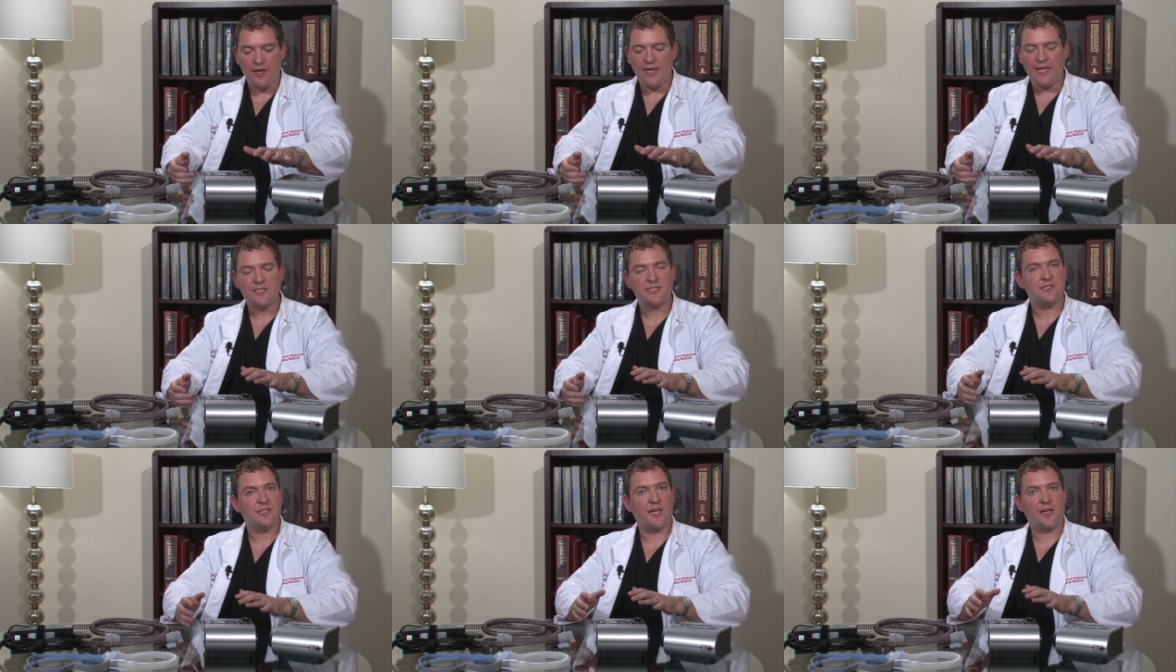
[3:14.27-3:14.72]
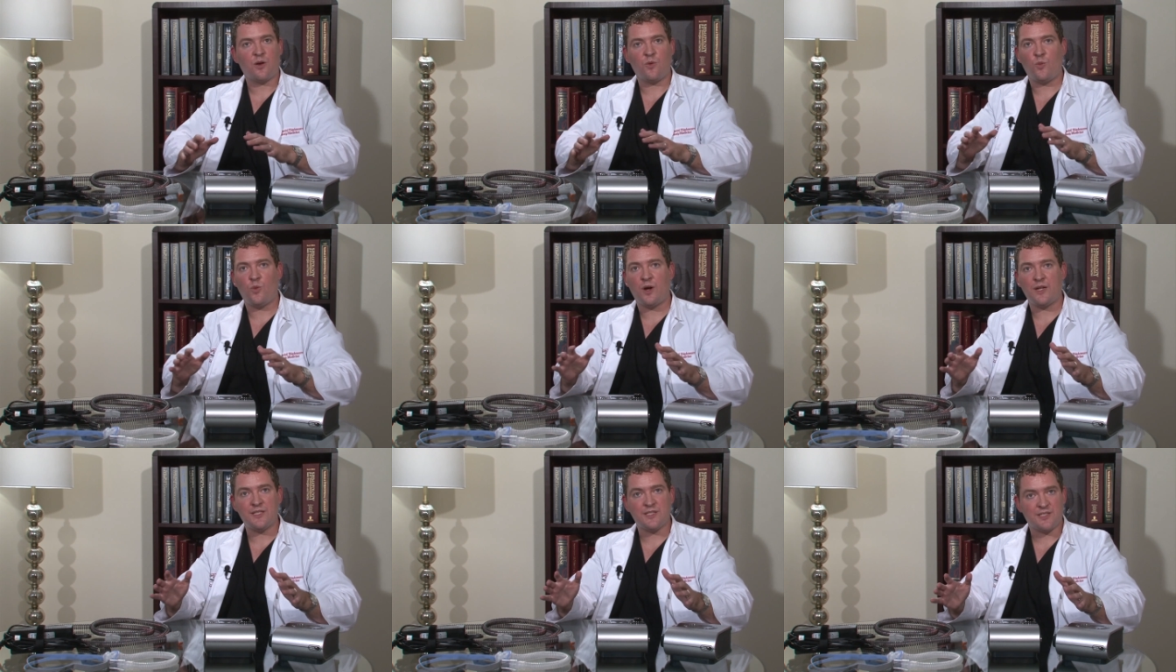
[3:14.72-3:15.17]
It's not a
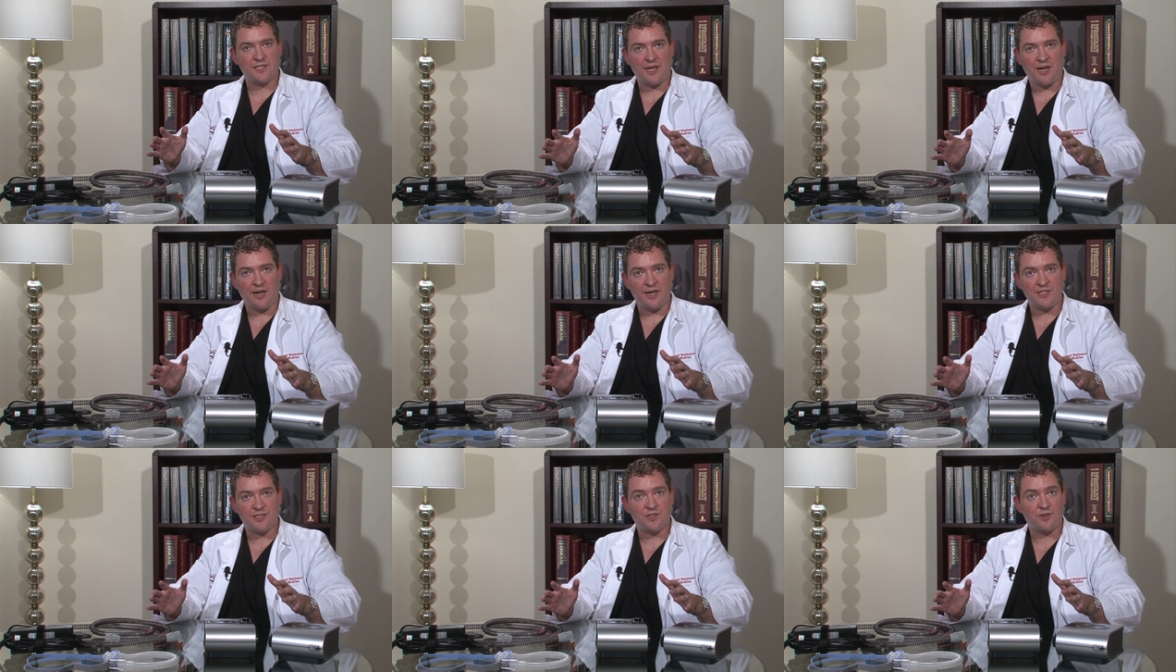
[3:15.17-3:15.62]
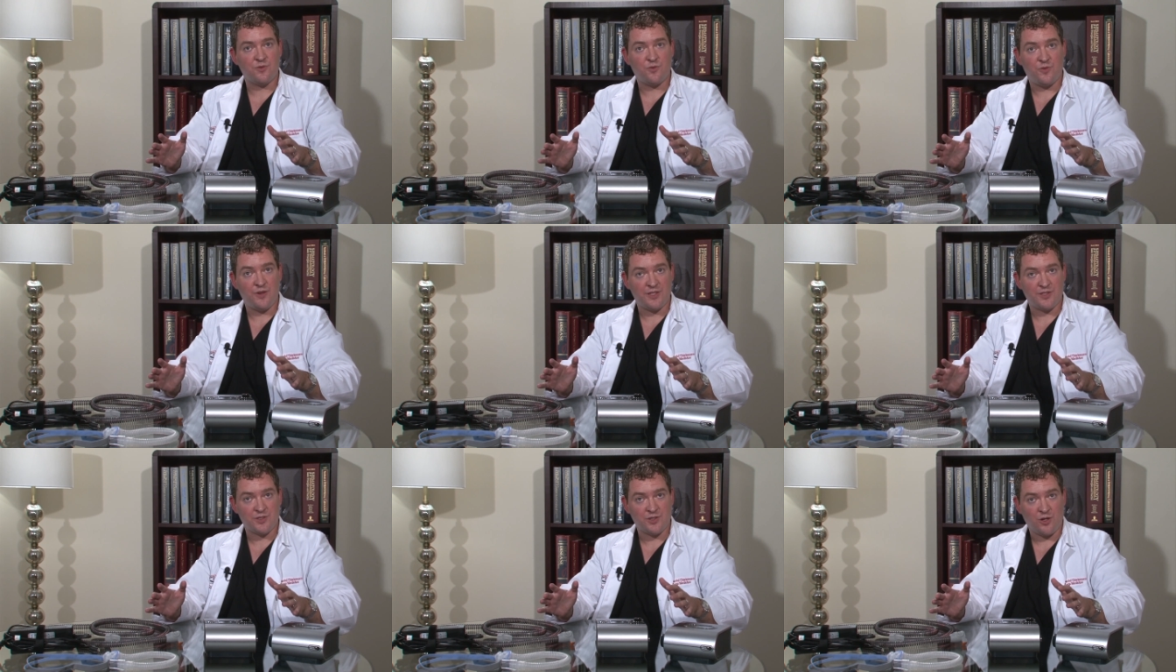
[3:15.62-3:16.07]

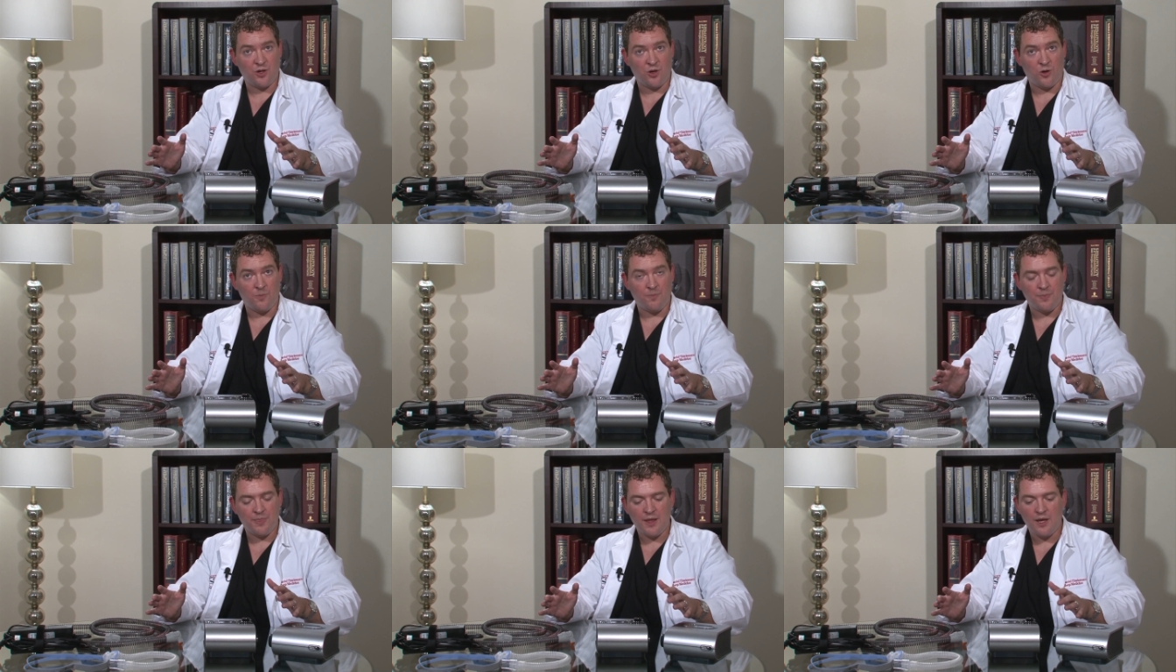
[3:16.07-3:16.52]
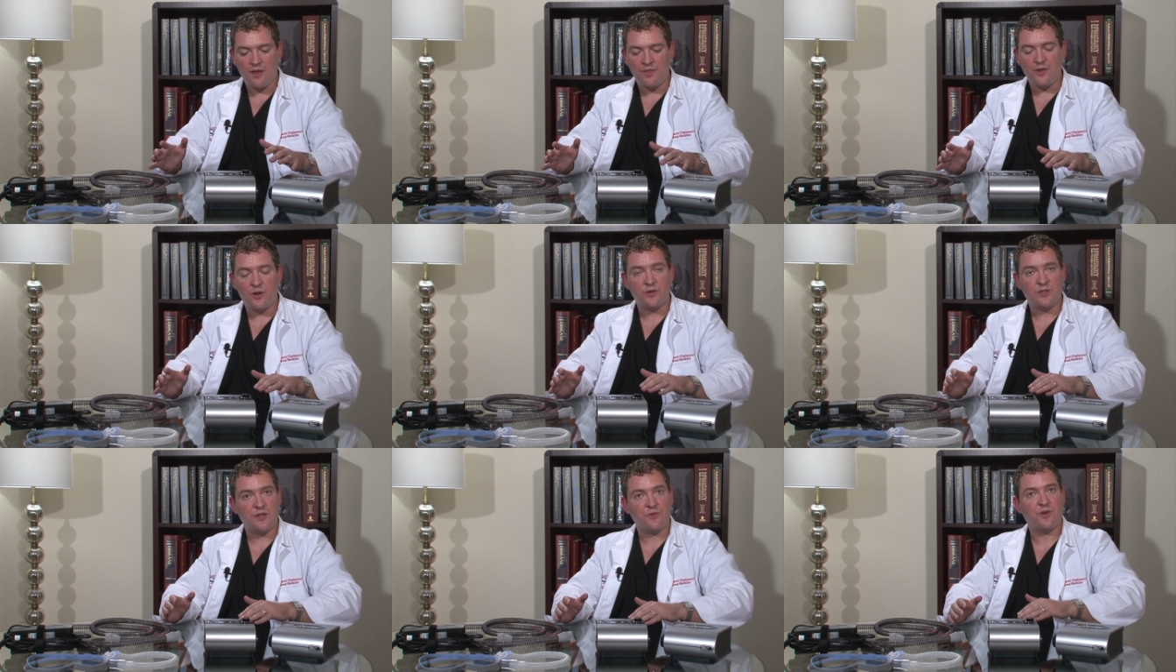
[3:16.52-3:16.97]
one-size-fits-all.
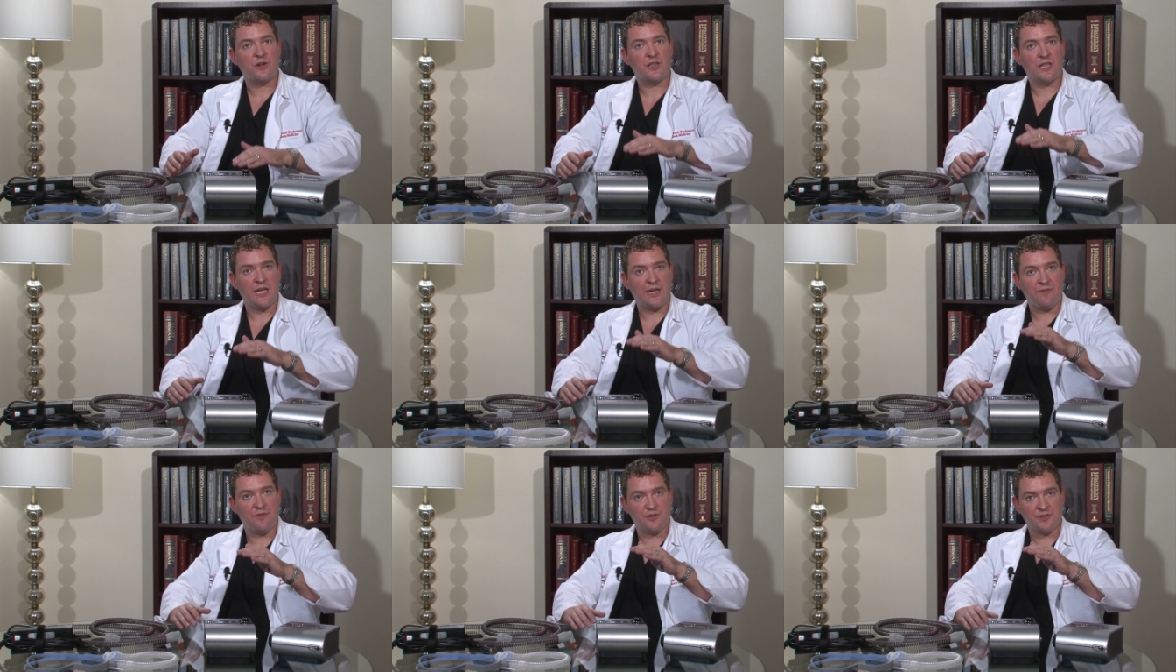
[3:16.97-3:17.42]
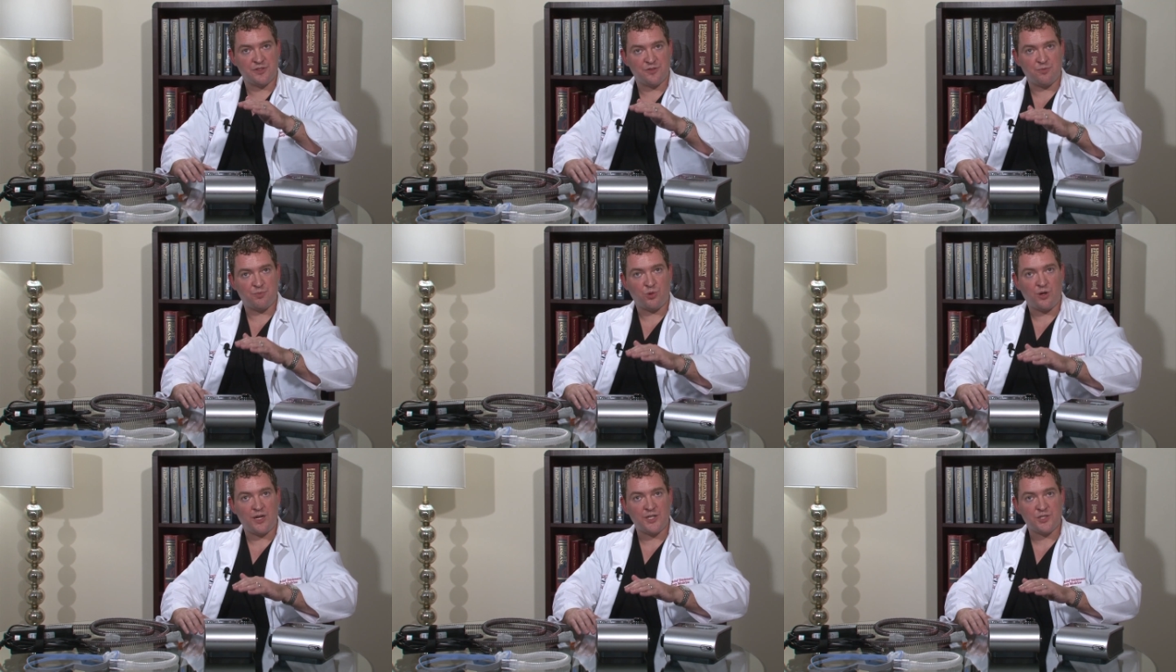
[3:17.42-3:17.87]
There are different levels
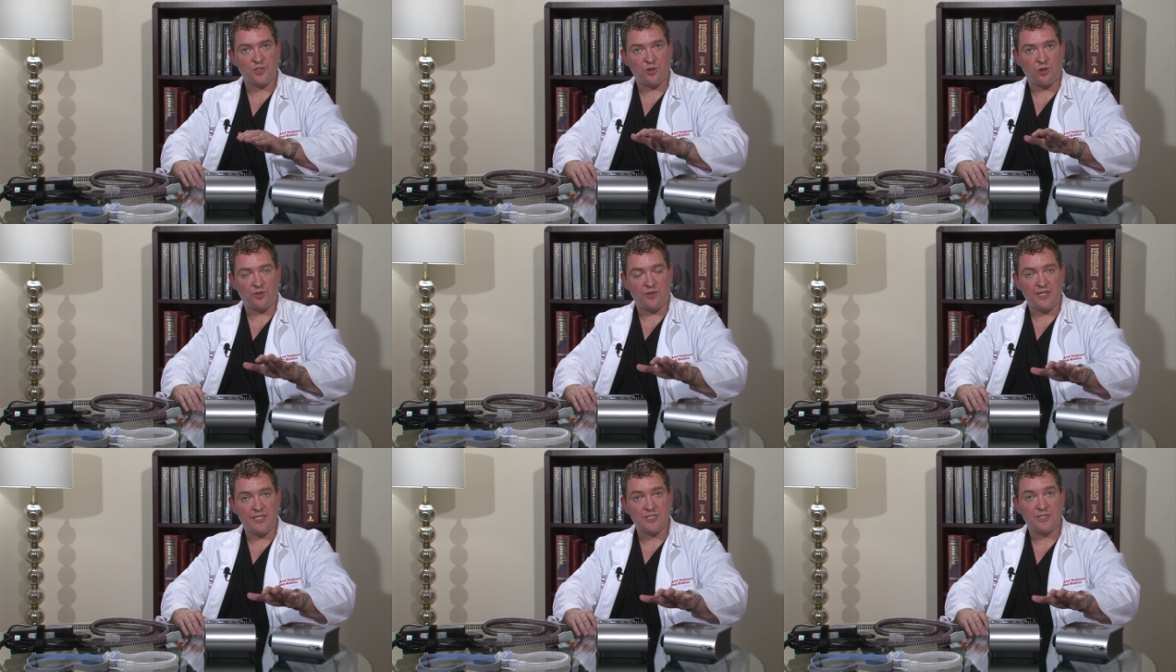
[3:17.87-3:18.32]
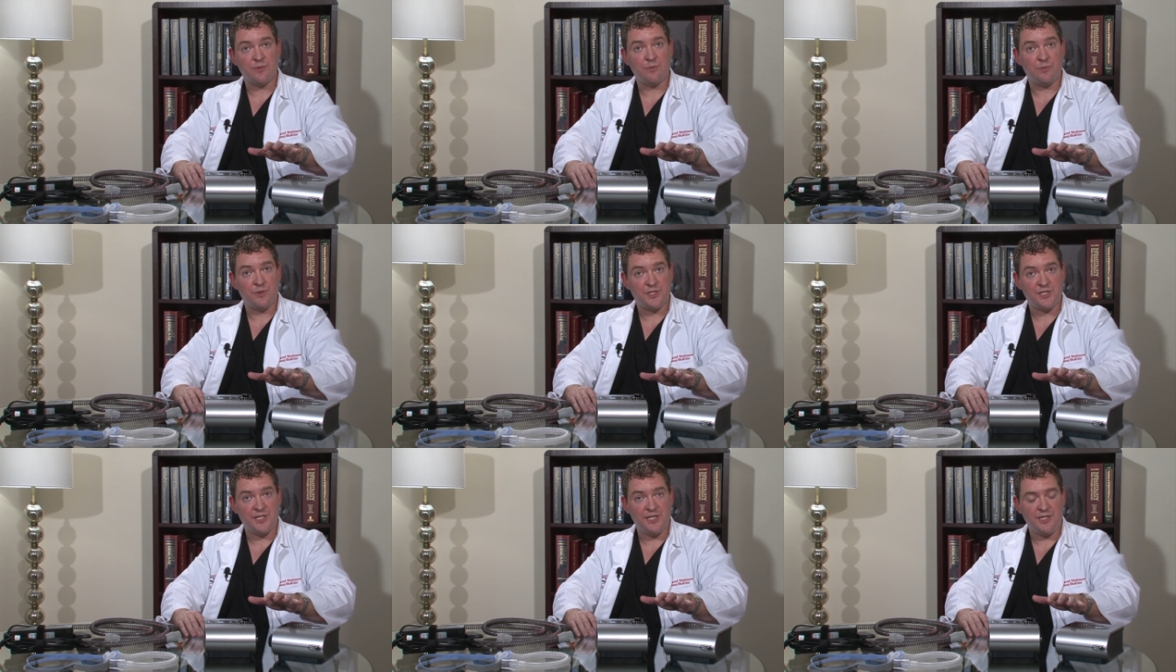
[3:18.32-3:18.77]
of pressure on these
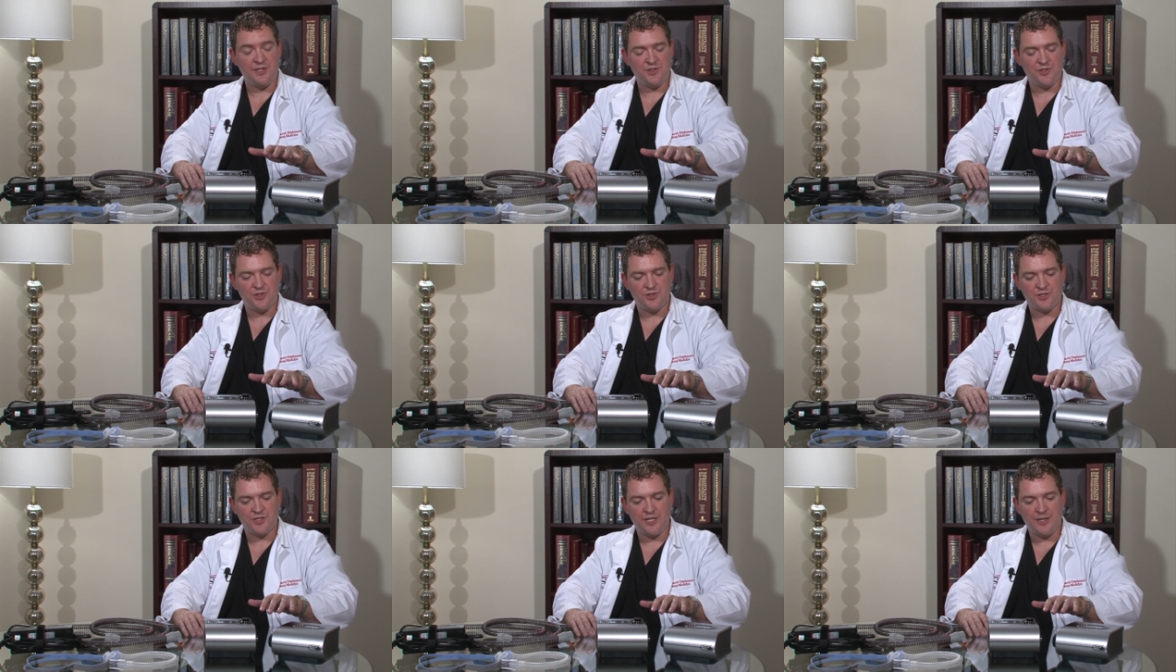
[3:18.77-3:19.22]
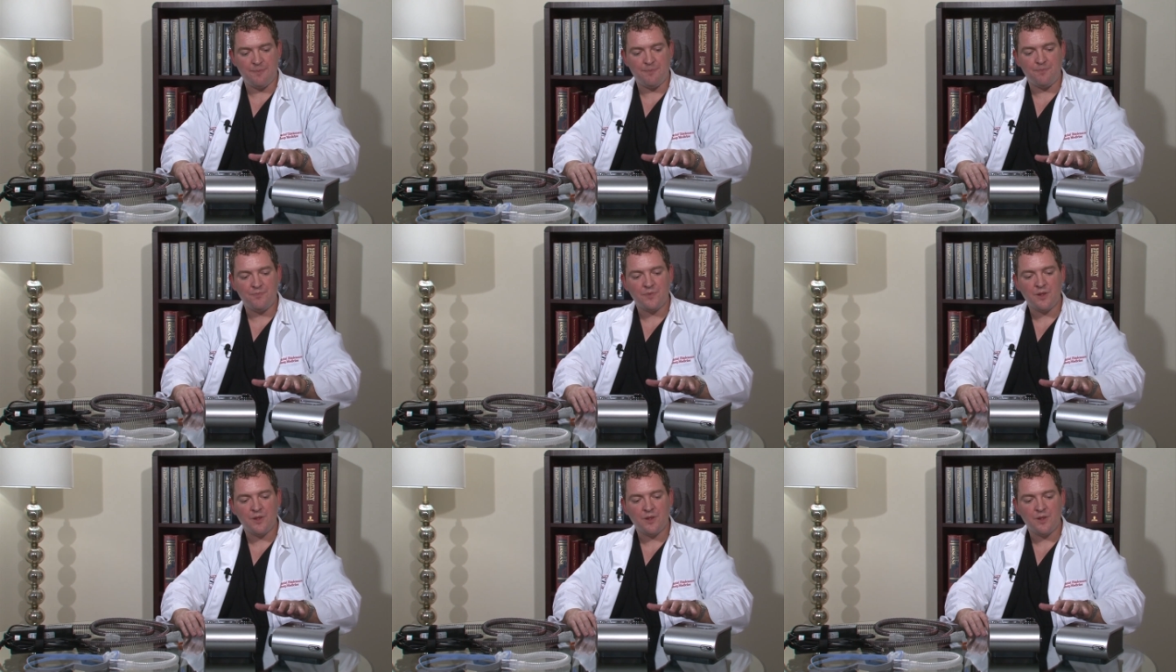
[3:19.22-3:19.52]
machines, you see.